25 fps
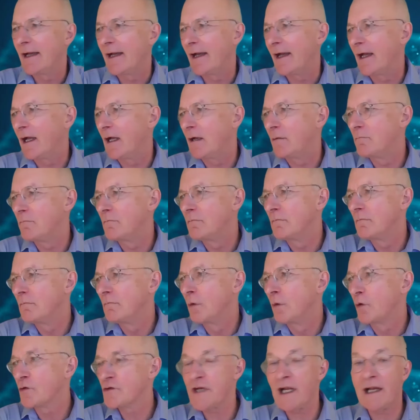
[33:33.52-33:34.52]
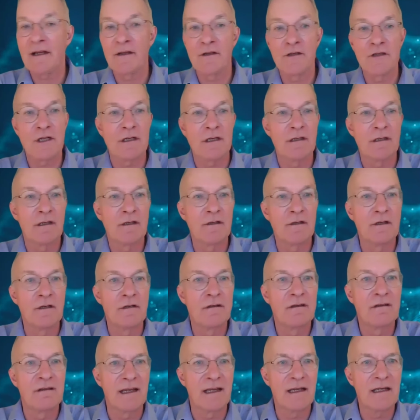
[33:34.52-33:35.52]
More challenging than
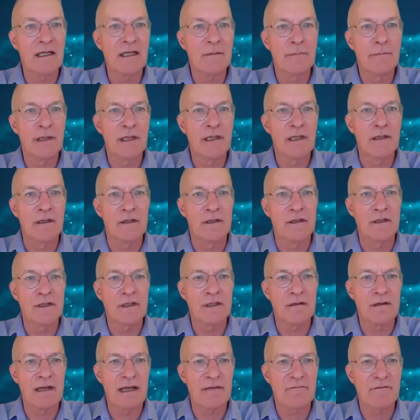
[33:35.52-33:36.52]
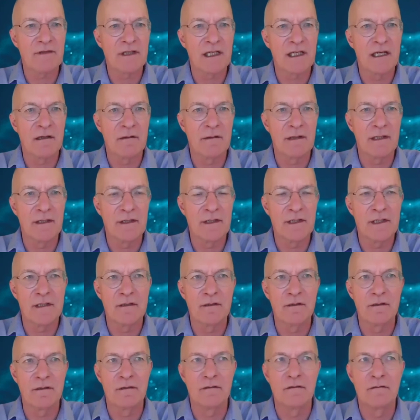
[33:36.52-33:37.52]
you'd think, because you have to go
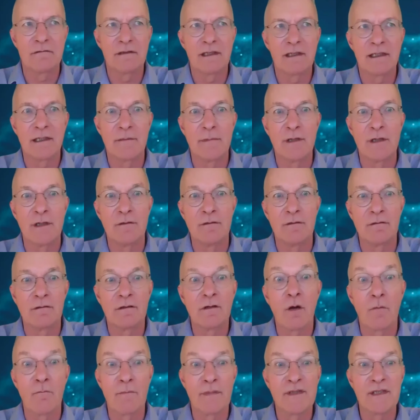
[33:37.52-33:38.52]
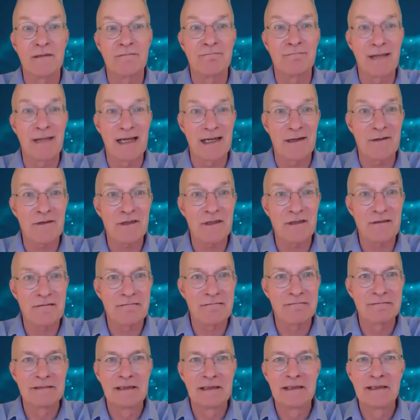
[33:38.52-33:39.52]
into an immune competent
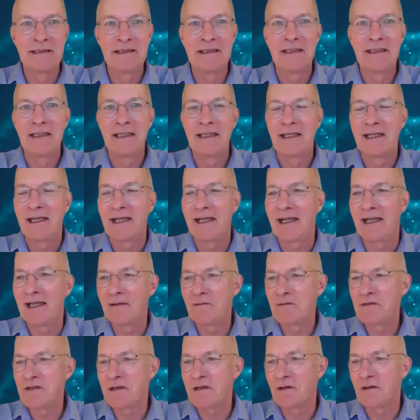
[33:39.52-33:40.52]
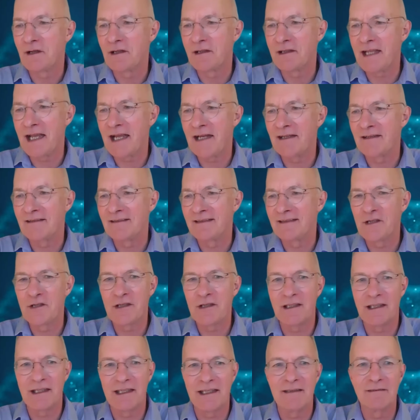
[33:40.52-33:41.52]
mouse to look at that
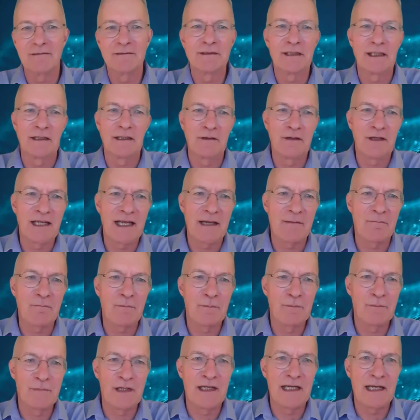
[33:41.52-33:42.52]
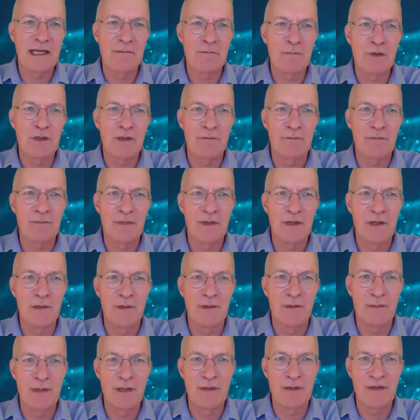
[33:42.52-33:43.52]
initially. You can put
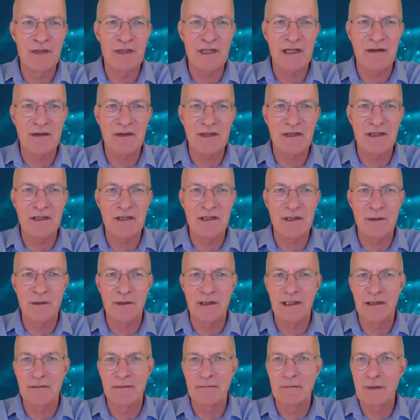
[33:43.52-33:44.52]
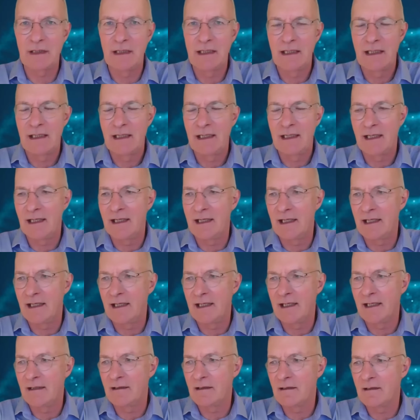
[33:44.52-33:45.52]
human immune cells into
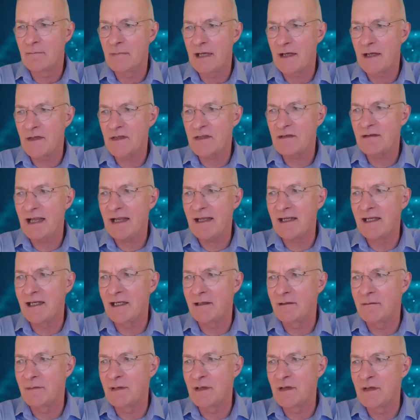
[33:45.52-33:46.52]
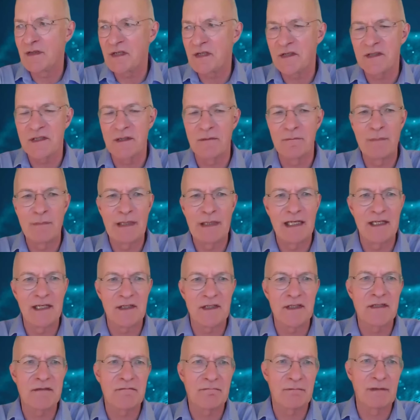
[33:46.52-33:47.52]
a mouse lacking an immune system, but
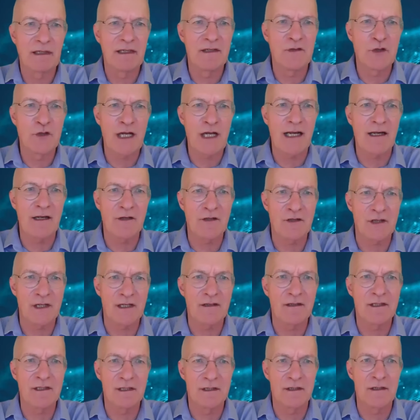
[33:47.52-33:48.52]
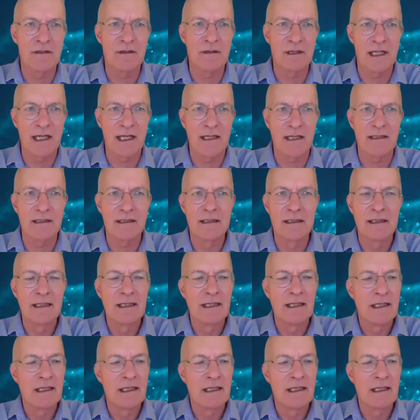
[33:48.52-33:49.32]
it's challenging to do that.